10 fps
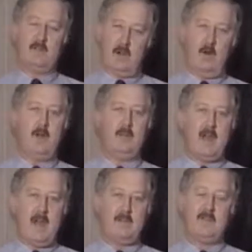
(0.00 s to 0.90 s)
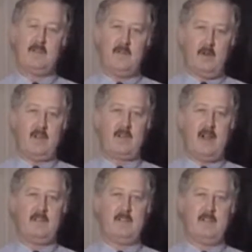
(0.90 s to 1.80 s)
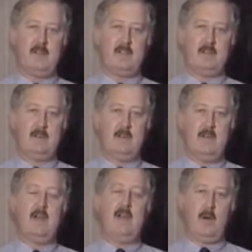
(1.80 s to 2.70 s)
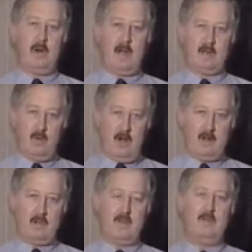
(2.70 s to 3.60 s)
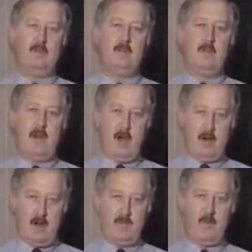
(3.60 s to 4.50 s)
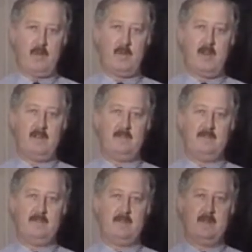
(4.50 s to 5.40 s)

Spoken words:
So, on behalf of the Photosciences Division, I would like to welcome you to Lowry Air Force Base.